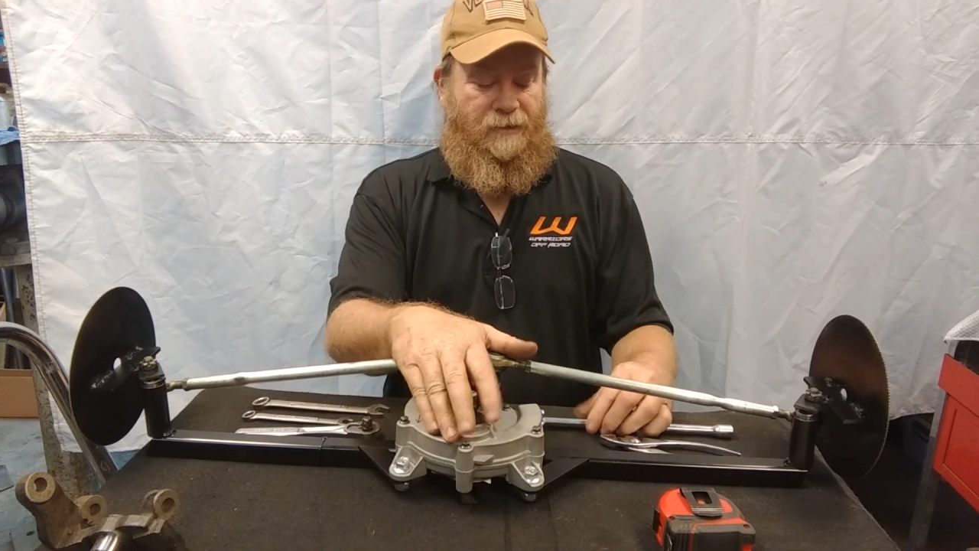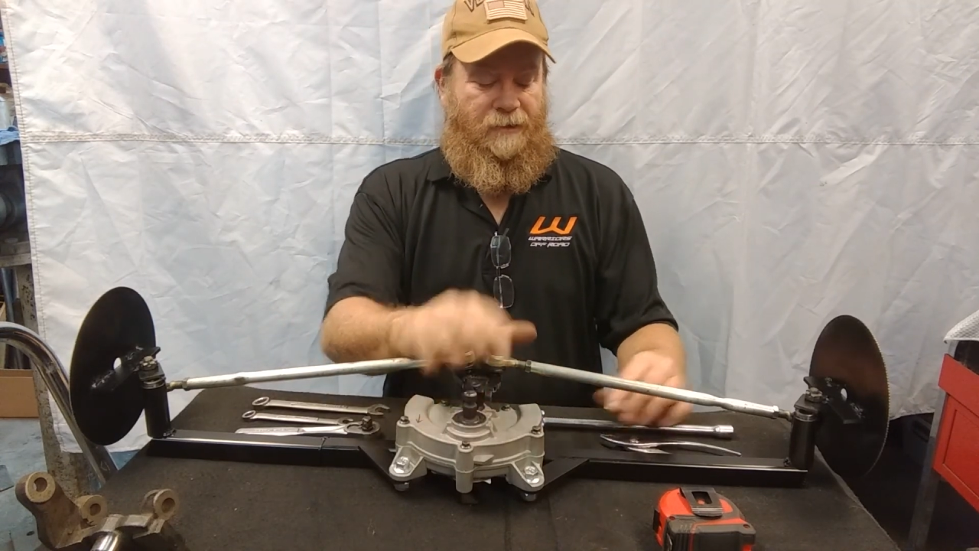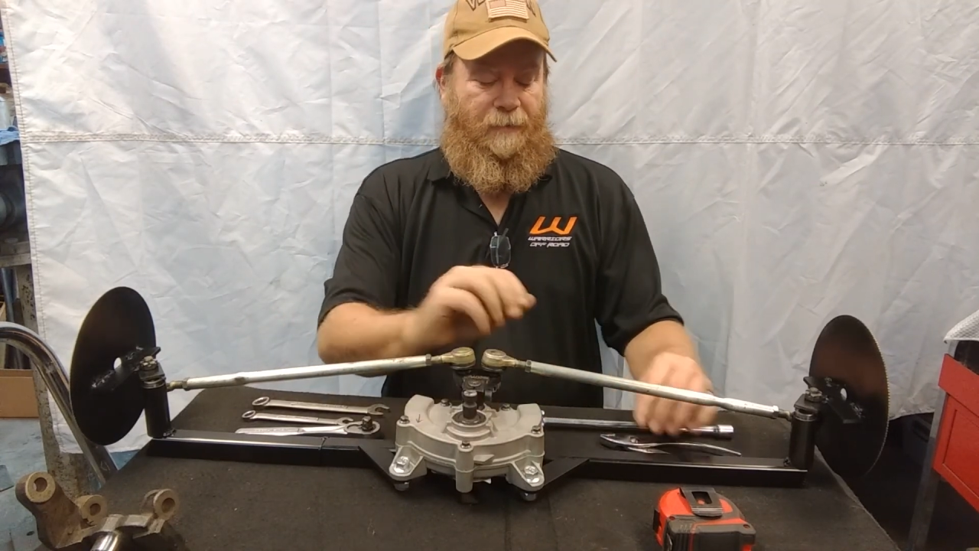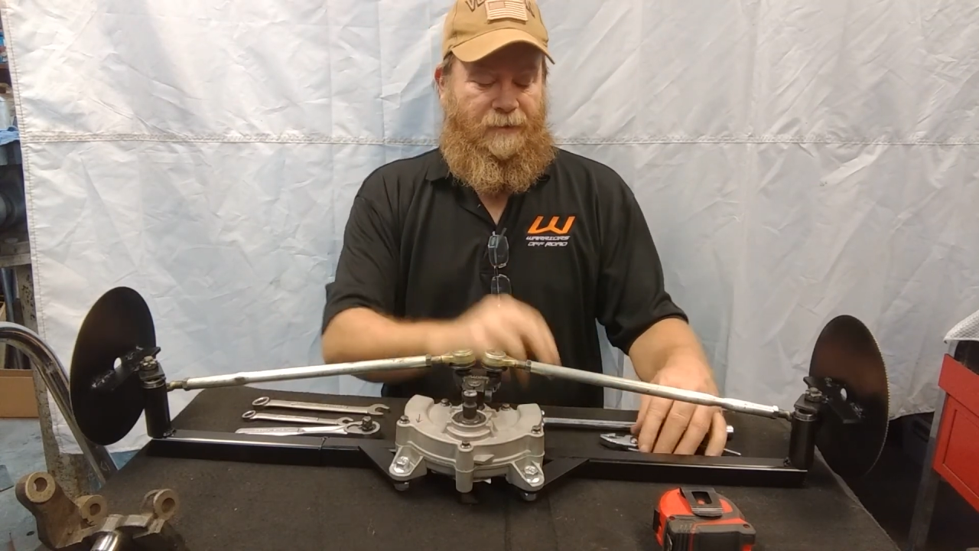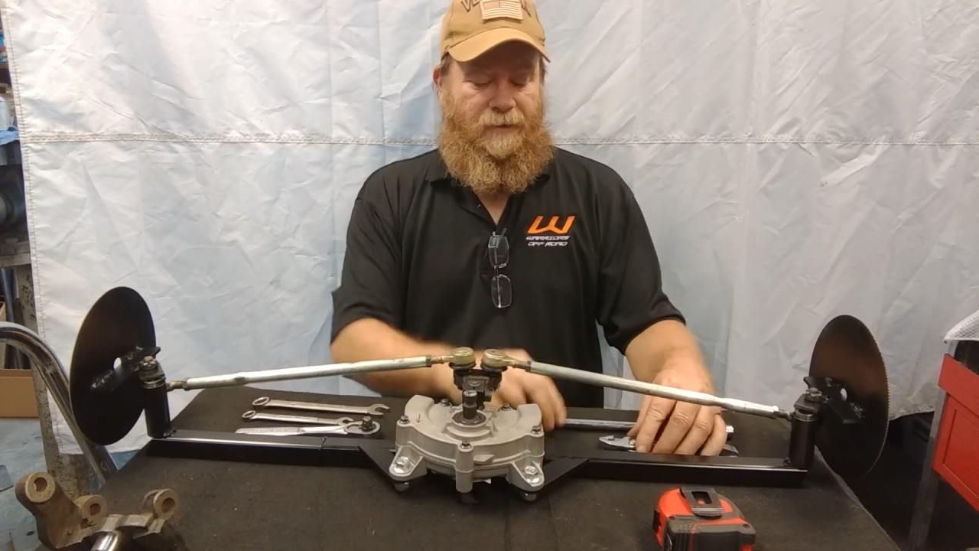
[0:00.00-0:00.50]

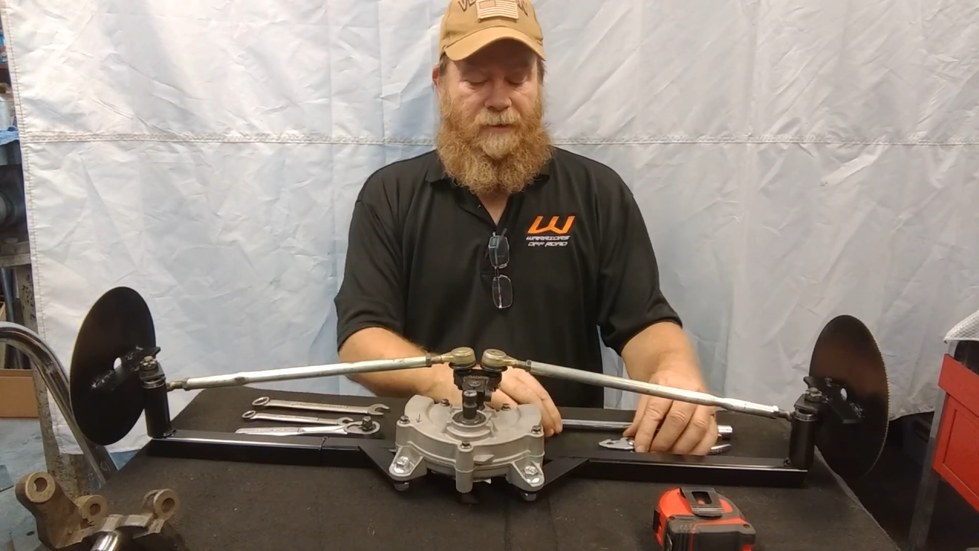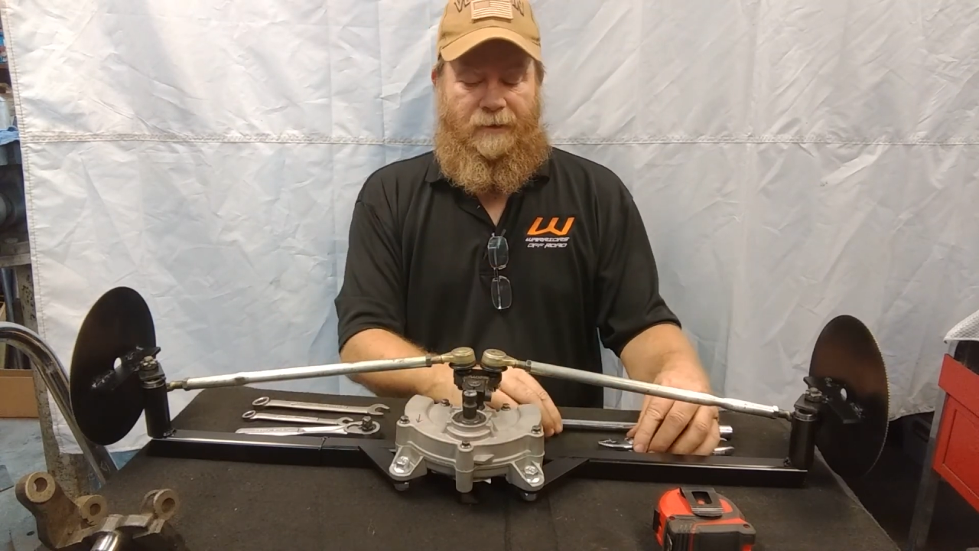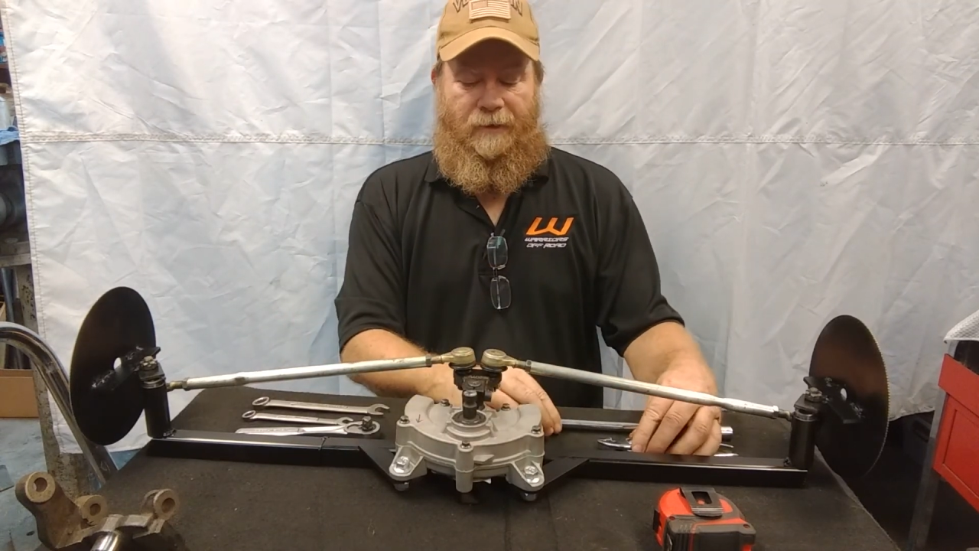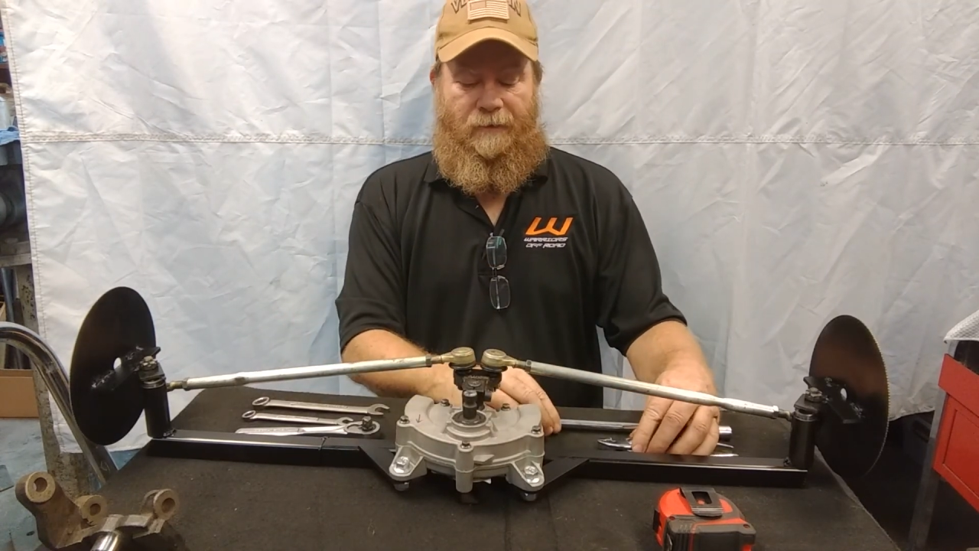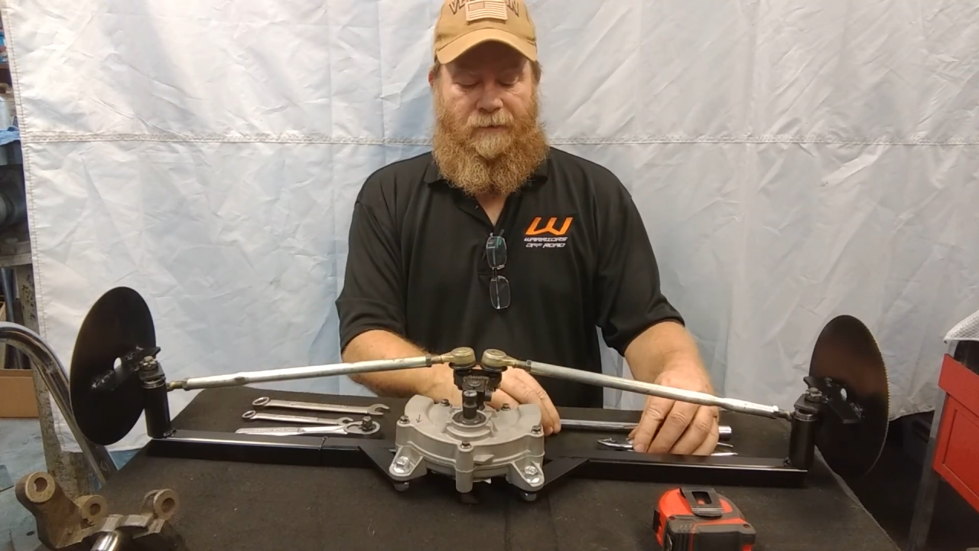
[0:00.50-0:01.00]
suspension
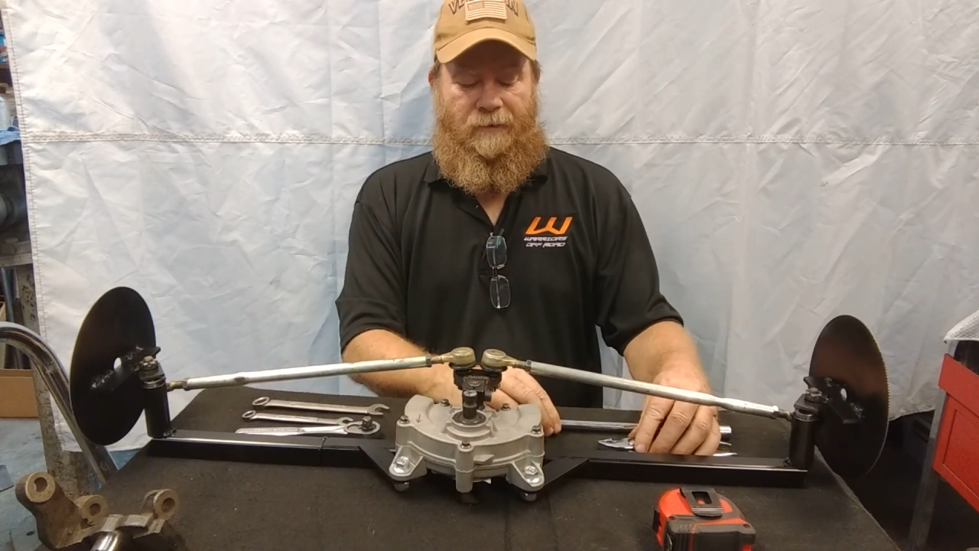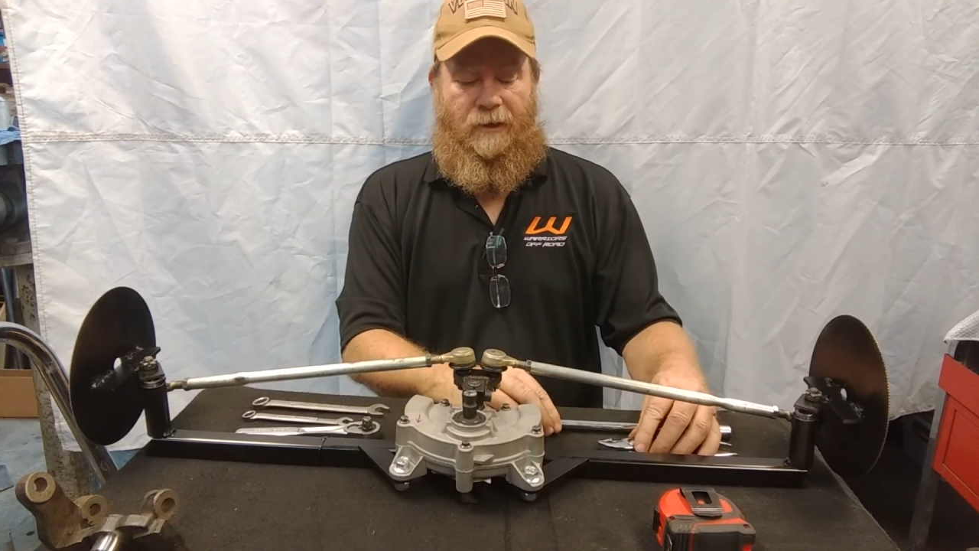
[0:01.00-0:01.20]
on here.